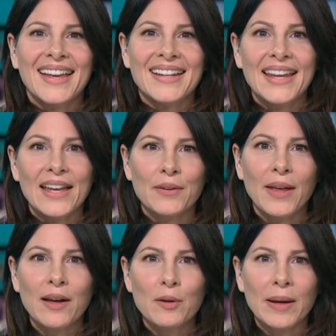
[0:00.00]
Now,
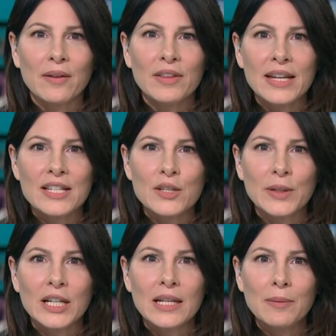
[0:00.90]
how about this? When
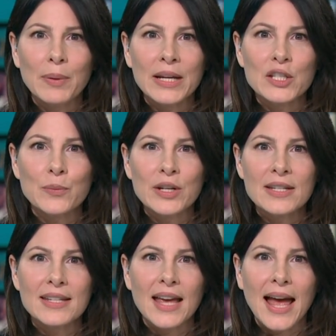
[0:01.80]
Olympic
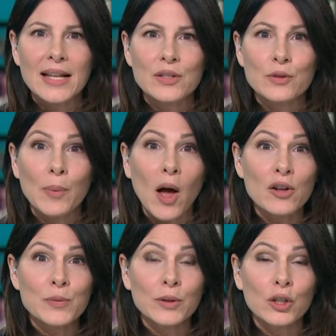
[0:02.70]
sprinter Hansel
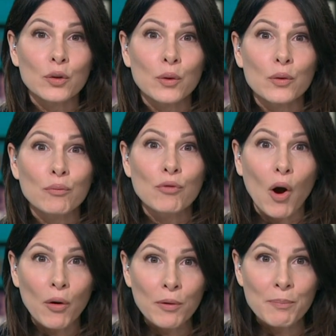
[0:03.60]
Parchment caught the
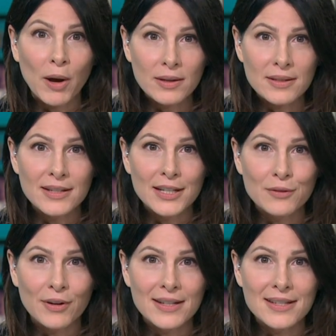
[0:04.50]
wrong bus to his
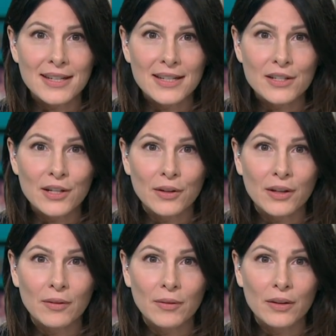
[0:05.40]
race in
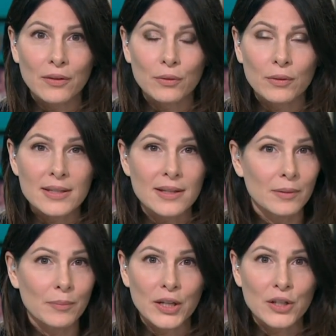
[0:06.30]
Tokyo, he thought his
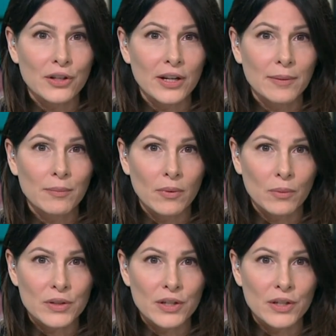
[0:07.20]
Olympic dream was